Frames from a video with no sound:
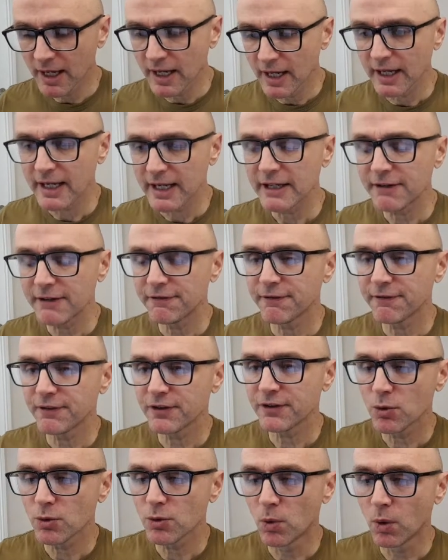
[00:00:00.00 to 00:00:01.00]
If
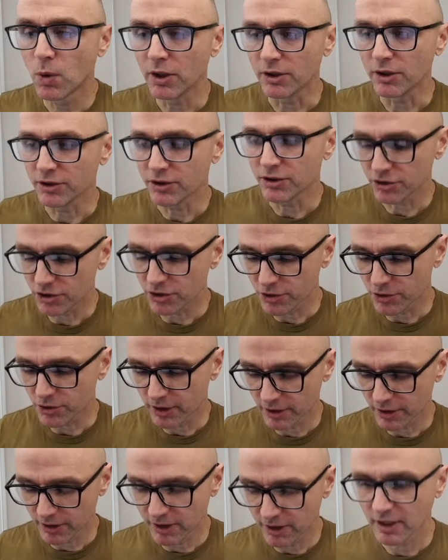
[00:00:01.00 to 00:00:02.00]
you want, you
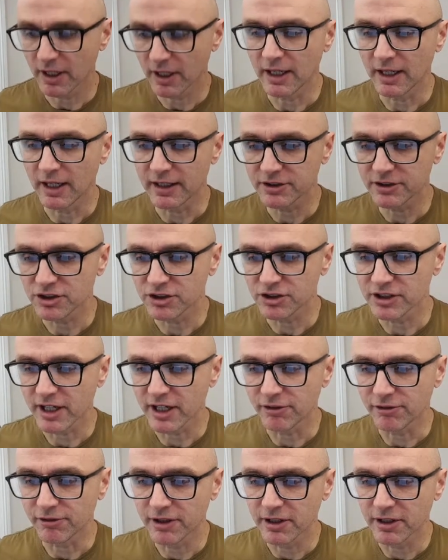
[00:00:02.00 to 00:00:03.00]
can, let's just
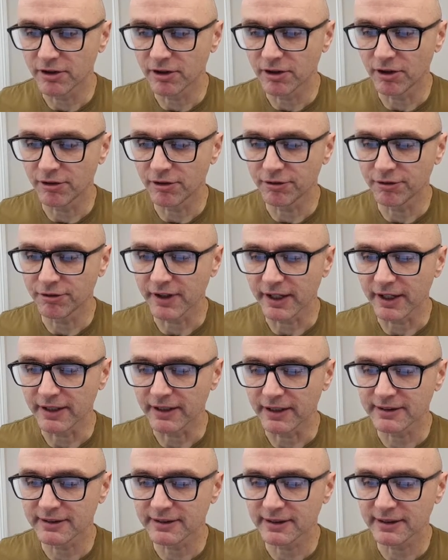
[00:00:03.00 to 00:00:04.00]
get rid of
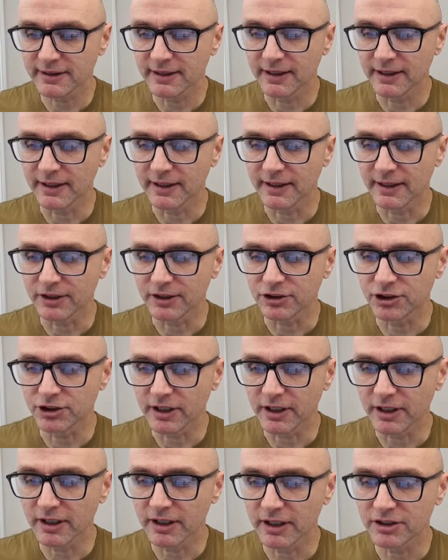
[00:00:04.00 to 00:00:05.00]
that
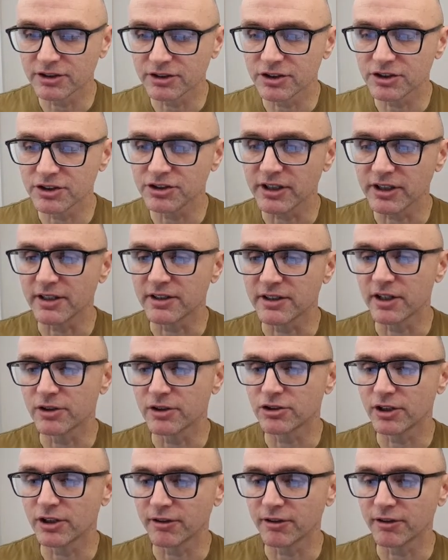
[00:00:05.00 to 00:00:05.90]
trigger. Let's just say no trigger